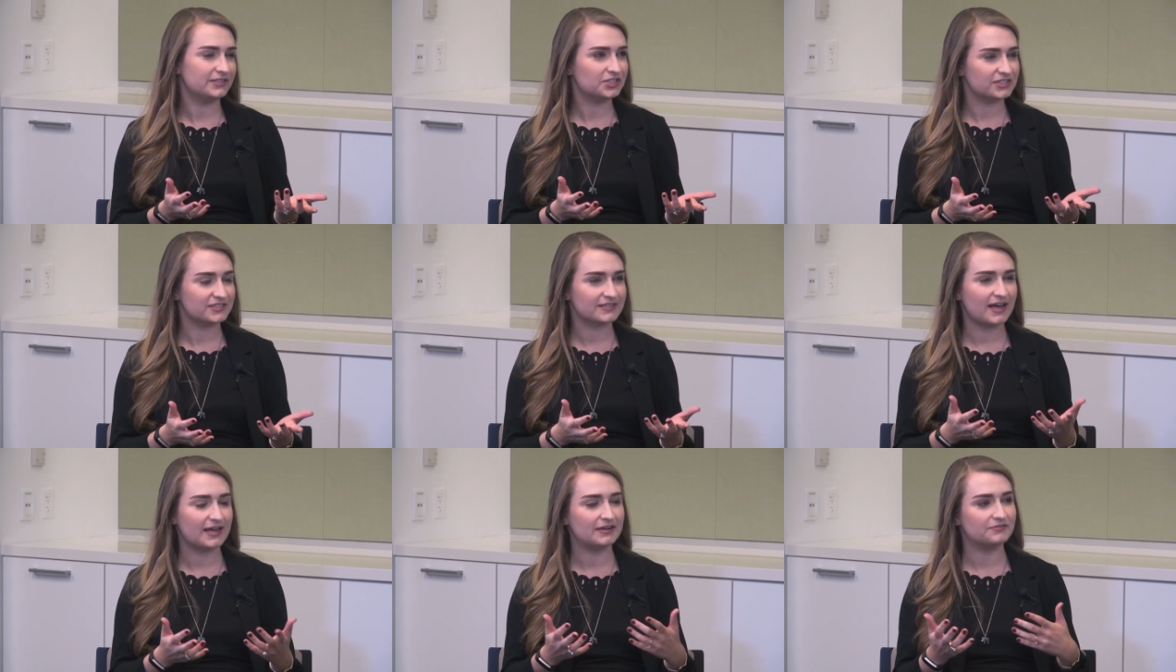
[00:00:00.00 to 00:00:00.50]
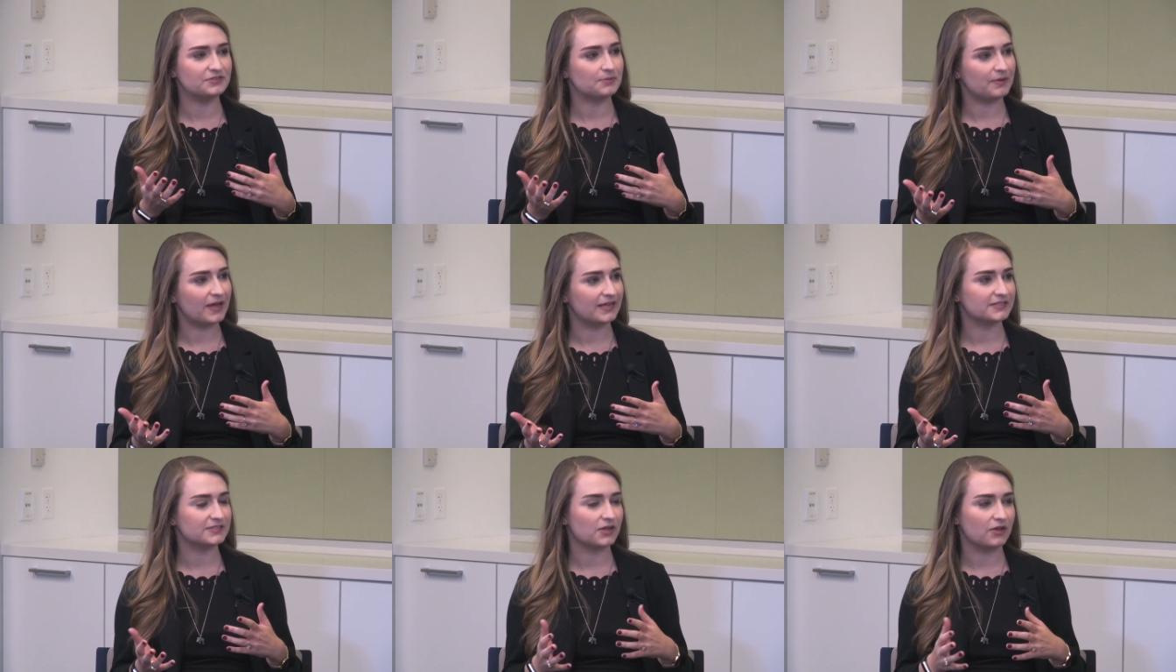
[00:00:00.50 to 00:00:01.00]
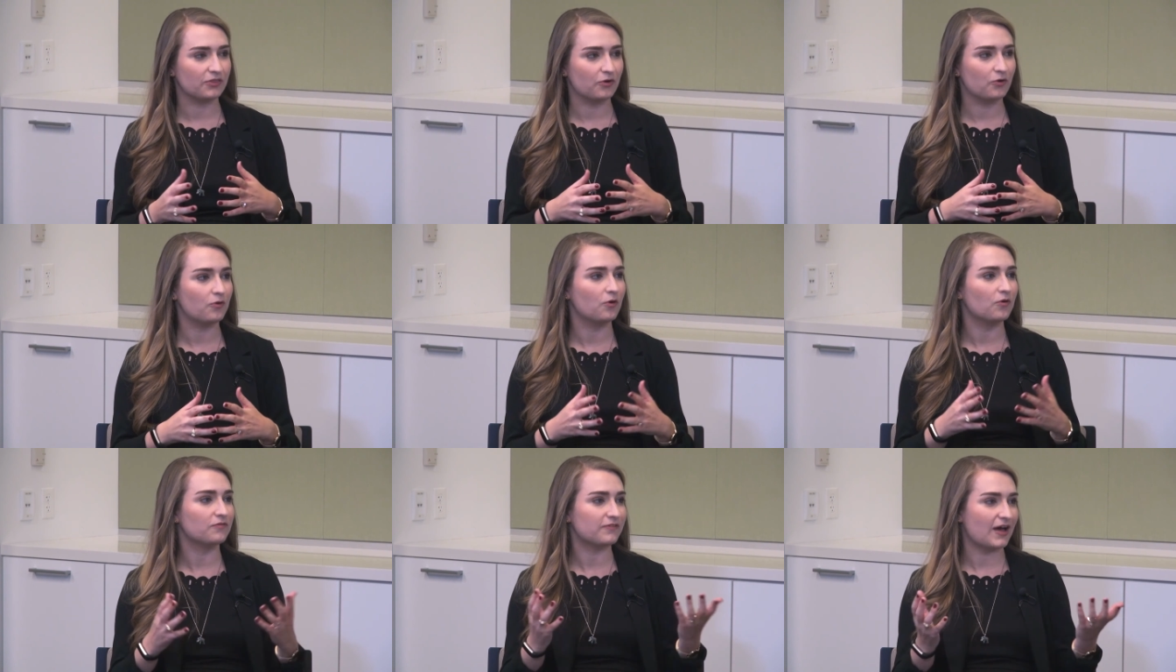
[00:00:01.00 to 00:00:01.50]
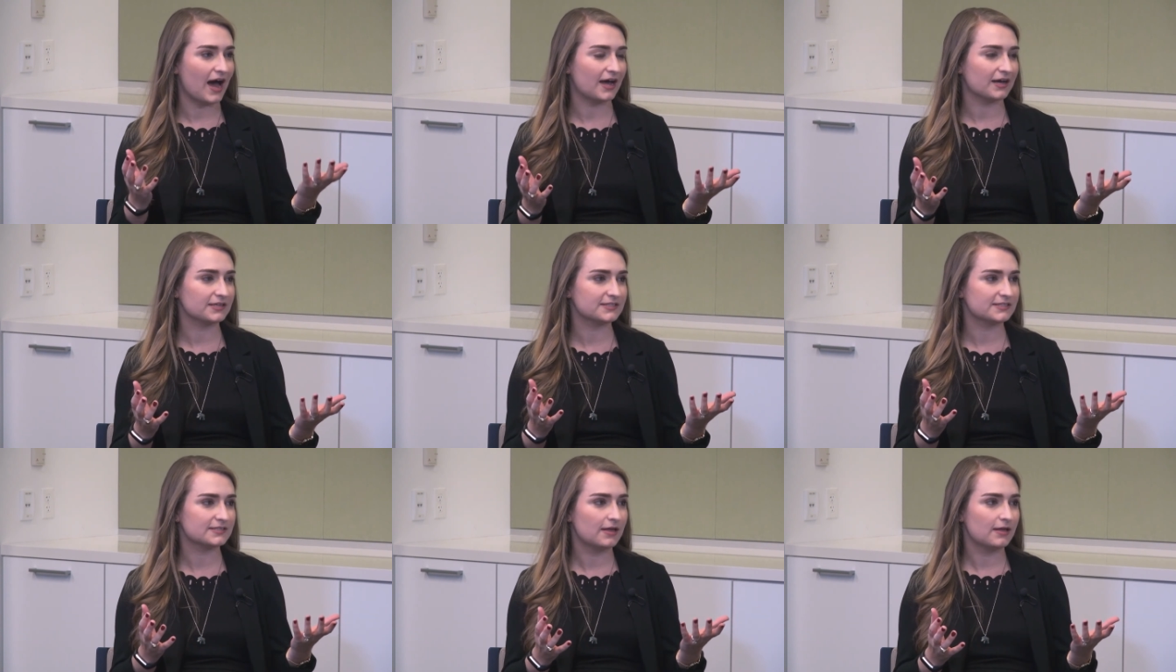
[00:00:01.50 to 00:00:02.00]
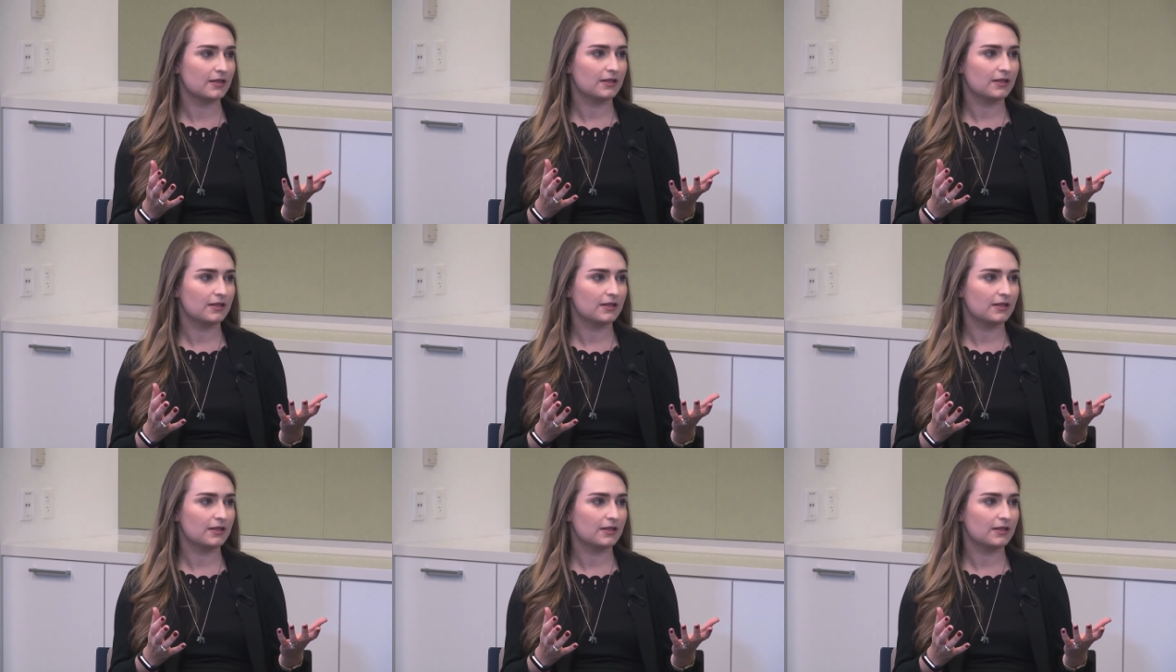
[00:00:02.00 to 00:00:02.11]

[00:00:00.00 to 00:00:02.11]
just kind of depends on the whole facts,